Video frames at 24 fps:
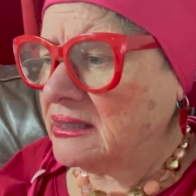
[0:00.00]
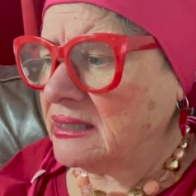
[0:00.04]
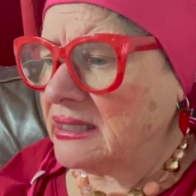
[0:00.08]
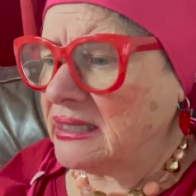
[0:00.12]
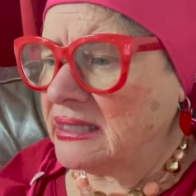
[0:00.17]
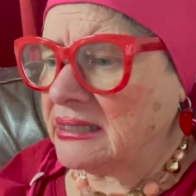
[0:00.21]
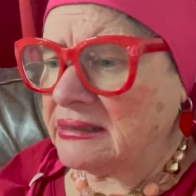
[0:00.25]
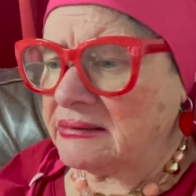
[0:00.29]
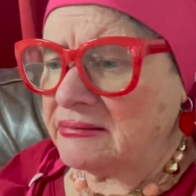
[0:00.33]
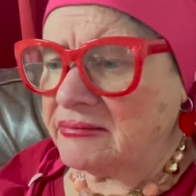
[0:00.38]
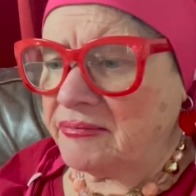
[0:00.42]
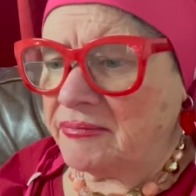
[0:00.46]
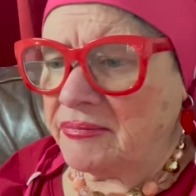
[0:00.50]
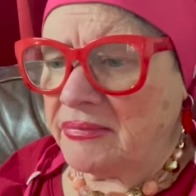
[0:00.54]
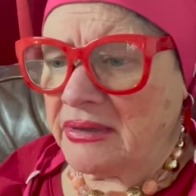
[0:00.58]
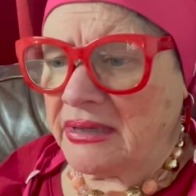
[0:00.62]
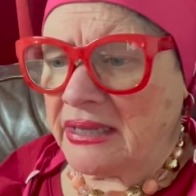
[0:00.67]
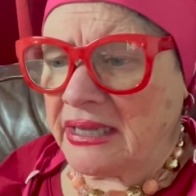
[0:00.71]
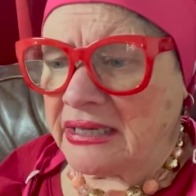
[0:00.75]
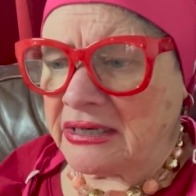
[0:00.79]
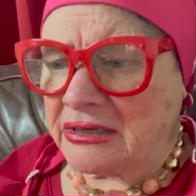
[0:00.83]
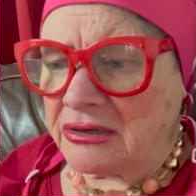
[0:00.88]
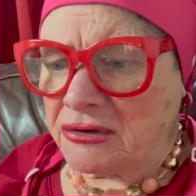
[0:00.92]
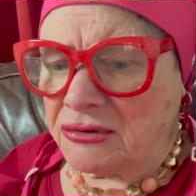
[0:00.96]
and
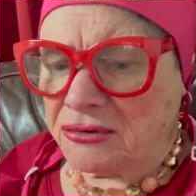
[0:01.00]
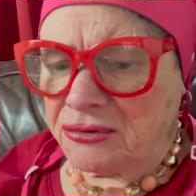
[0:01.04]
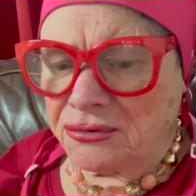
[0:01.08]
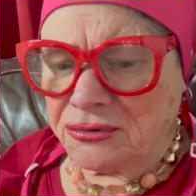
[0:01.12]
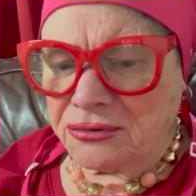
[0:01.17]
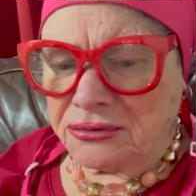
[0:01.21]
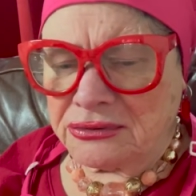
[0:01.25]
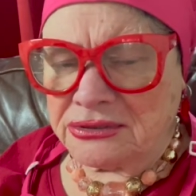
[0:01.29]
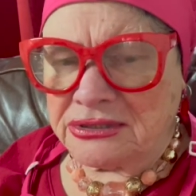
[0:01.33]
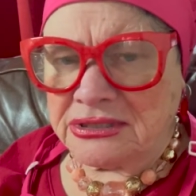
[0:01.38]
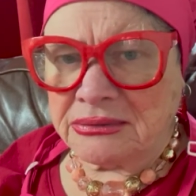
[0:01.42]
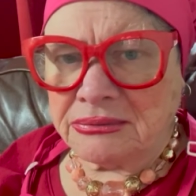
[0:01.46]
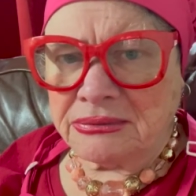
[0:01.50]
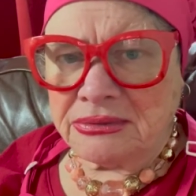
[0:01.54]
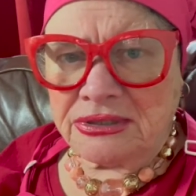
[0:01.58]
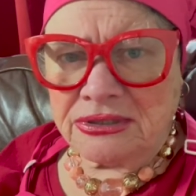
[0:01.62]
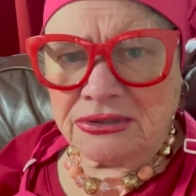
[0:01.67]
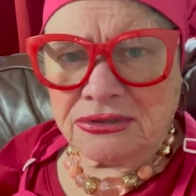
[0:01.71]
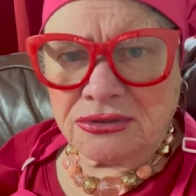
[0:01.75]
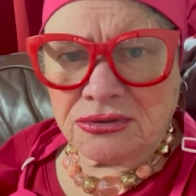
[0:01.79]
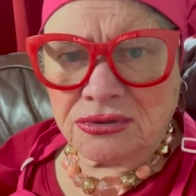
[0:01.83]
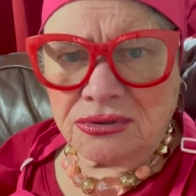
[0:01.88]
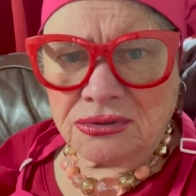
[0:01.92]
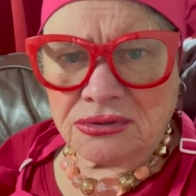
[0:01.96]
go through some of
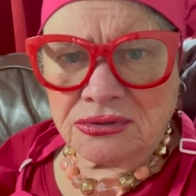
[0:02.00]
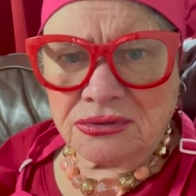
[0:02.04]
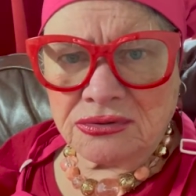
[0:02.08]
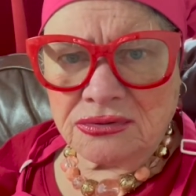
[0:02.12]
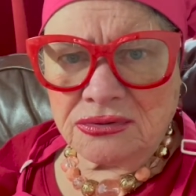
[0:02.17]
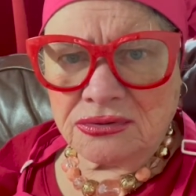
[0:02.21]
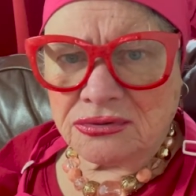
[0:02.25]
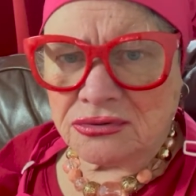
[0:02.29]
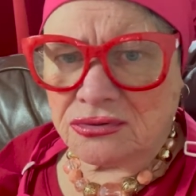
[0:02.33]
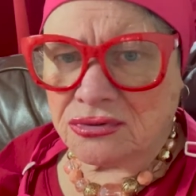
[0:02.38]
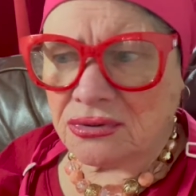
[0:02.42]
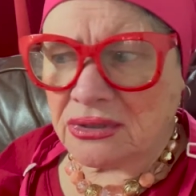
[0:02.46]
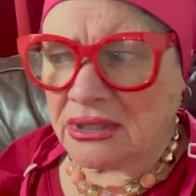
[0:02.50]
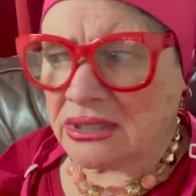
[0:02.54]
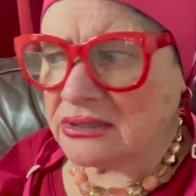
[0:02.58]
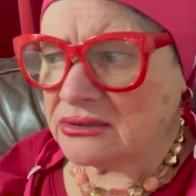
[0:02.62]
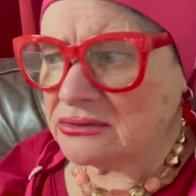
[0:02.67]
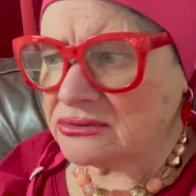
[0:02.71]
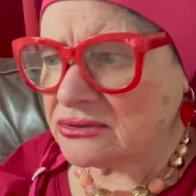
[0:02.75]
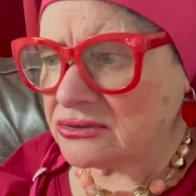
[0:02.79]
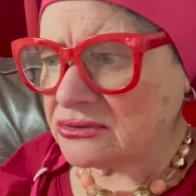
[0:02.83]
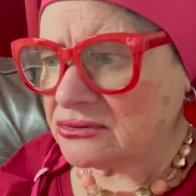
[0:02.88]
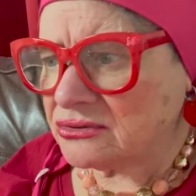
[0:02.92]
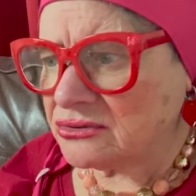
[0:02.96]
the
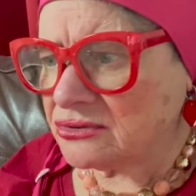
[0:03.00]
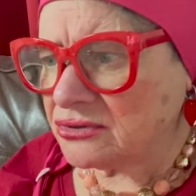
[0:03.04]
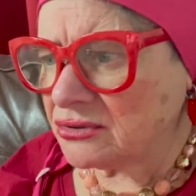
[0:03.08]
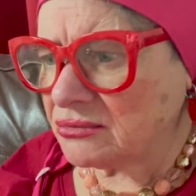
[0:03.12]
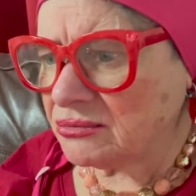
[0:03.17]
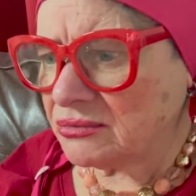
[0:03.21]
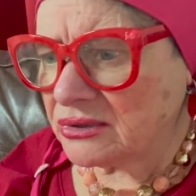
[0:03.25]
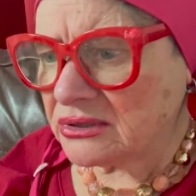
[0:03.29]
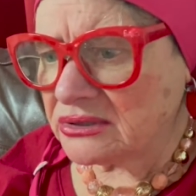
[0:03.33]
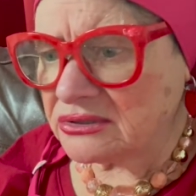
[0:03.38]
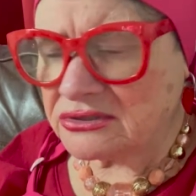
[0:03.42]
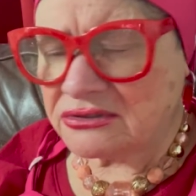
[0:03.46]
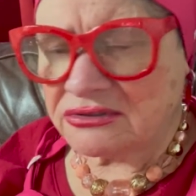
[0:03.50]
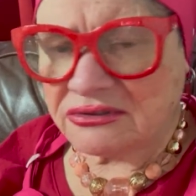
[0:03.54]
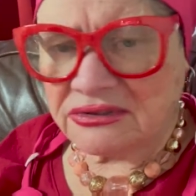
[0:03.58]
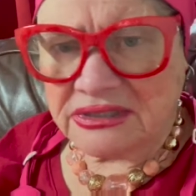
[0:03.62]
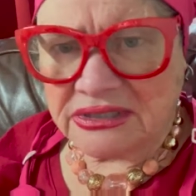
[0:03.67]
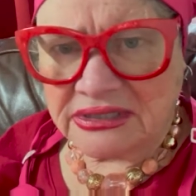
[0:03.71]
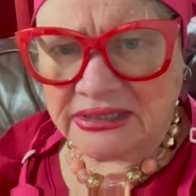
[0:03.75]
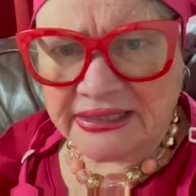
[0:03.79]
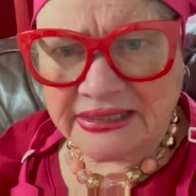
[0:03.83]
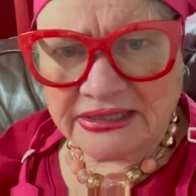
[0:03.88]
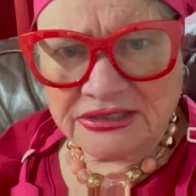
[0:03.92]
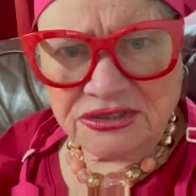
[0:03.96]
trials and turmoils of the
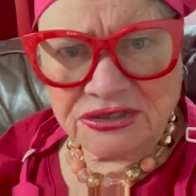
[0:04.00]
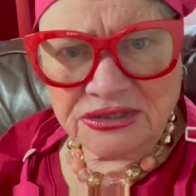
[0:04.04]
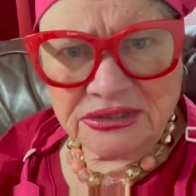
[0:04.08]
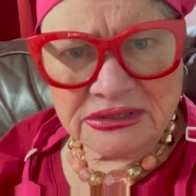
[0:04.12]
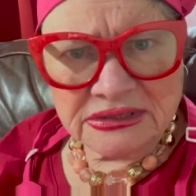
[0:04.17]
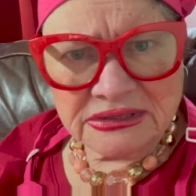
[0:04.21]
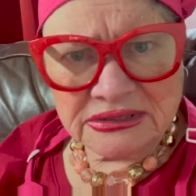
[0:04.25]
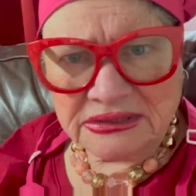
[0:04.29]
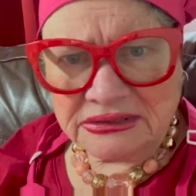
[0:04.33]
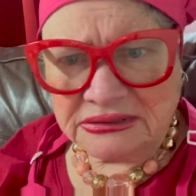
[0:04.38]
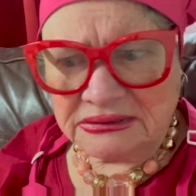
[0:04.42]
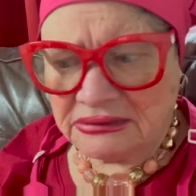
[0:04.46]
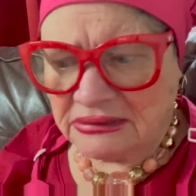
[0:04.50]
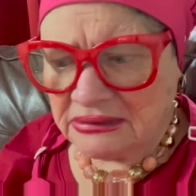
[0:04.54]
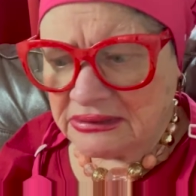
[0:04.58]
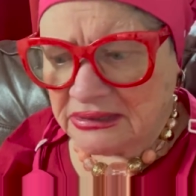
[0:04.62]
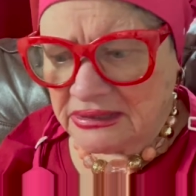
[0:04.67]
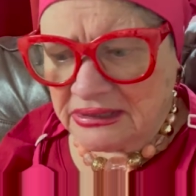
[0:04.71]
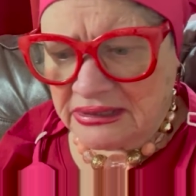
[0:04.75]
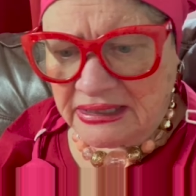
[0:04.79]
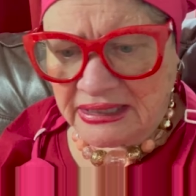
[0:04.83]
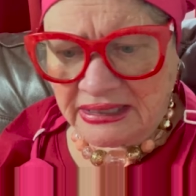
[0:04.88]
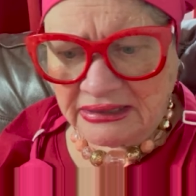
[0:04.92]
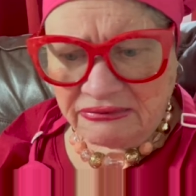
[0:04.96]
nation and
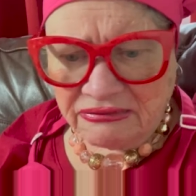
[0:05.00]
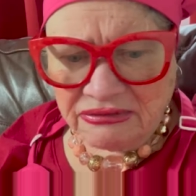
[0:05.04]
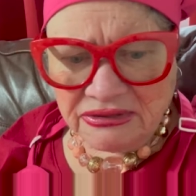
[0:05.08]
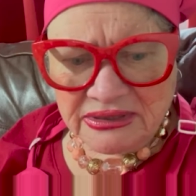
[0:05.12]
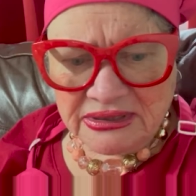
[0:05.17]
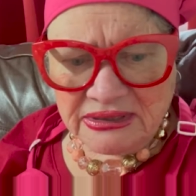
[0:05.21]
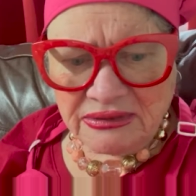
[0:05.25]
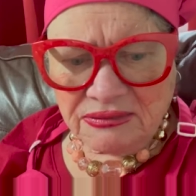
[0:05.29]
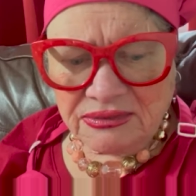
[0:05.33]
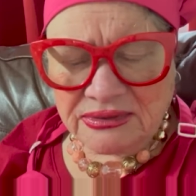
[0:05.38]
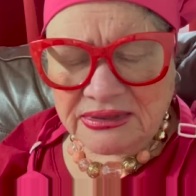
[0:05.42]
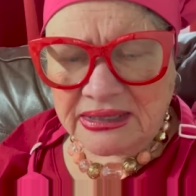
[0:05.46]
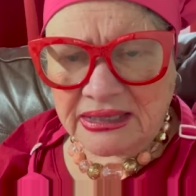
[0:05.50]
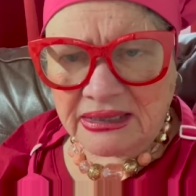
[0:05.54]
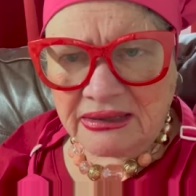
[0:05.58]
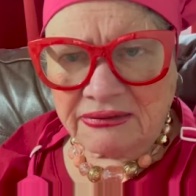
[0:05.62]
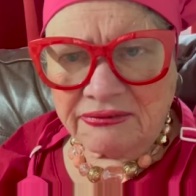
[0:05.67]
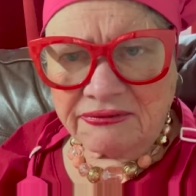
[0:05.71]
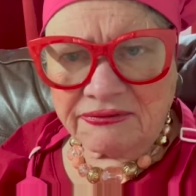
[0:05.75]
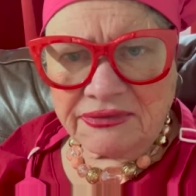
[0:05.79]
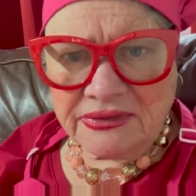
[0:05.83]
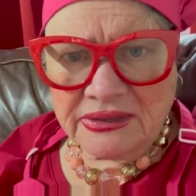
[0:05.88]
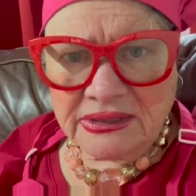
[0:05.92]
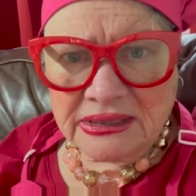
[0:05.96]
everything
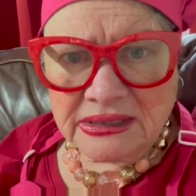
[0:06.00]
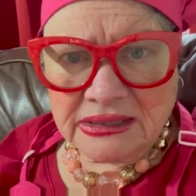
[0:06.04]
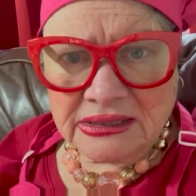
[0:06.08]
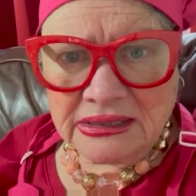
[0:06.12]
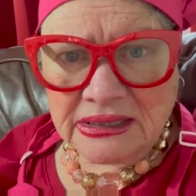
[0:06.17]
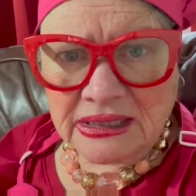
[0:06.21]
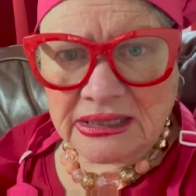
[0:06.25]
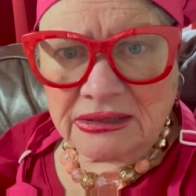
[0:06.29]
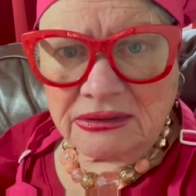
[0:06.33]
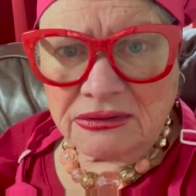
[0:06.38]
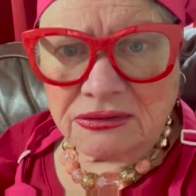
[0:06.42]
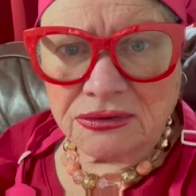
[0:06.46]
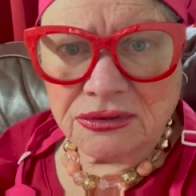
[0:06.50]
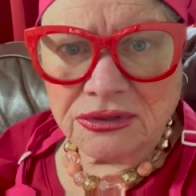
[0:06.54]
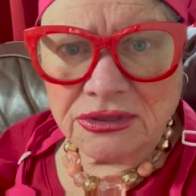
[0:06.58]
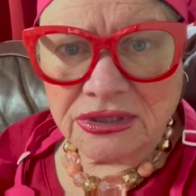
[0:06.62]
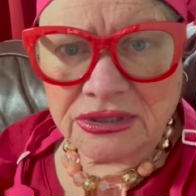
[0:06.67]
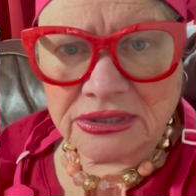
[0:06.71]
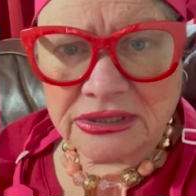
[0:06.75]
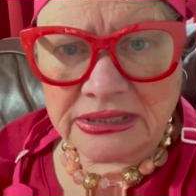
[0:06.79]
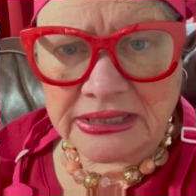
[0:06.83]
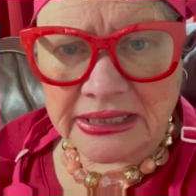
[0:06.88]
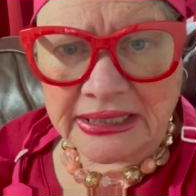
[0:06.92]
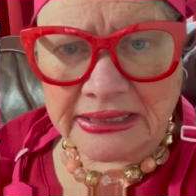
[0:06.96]
without feeling like, who are you
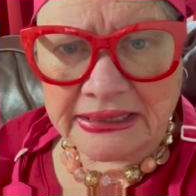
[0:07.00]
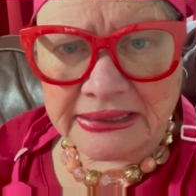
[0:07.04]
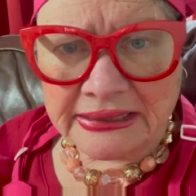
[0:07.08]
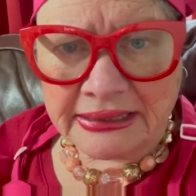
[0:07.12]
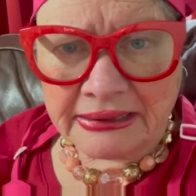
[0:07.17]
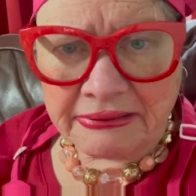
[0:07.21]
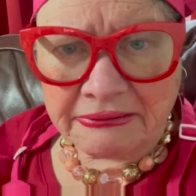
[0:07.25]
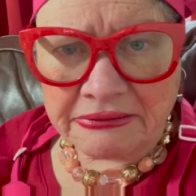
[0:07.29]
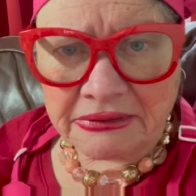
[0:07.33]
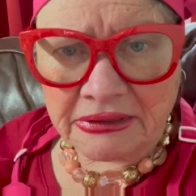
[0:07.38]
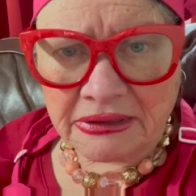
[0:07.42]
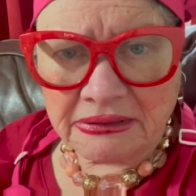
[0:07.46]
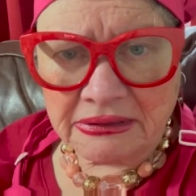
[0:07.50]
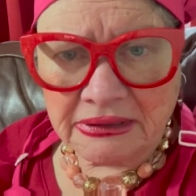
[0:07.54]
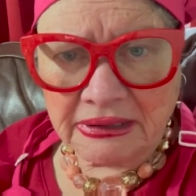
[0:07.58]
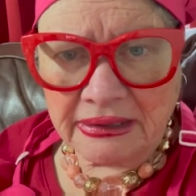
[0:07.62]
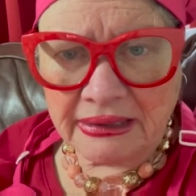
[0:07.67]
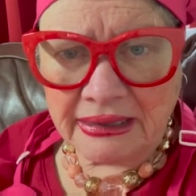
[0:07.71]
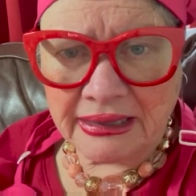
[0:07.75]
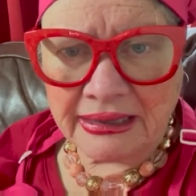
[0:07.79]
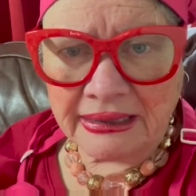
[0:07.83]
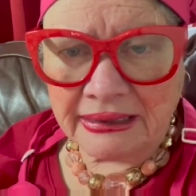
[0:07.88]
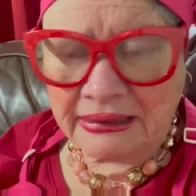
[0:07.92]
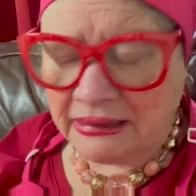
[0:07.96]
going to take it out on?
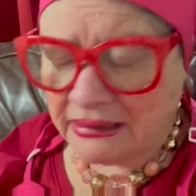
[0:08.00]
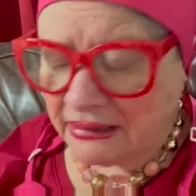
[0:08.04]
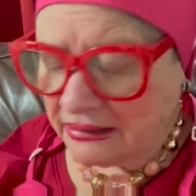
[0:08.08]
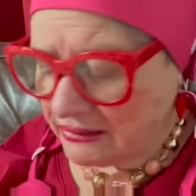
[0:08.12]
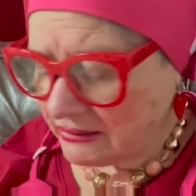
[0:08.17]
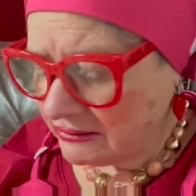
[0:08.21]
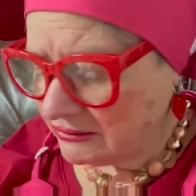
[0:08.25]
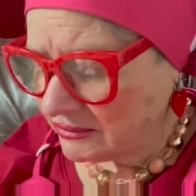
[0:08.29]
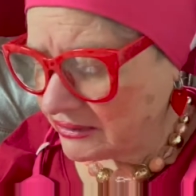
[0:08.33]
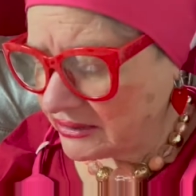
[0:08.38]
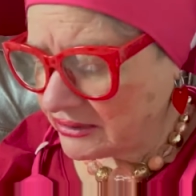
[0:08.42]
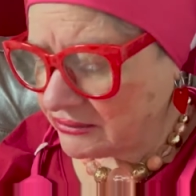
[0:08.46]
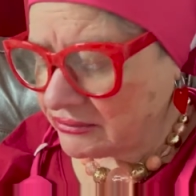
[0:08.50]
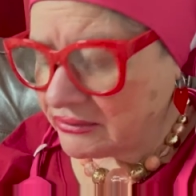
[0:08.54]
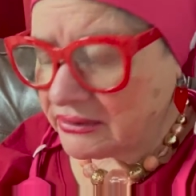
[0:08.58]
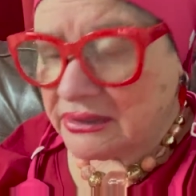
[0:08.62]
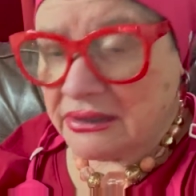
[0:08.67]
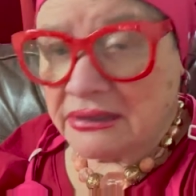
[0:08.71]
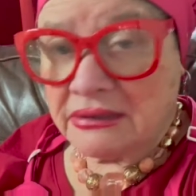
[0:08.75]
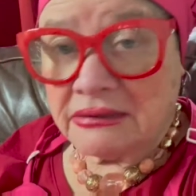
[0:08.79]
Well,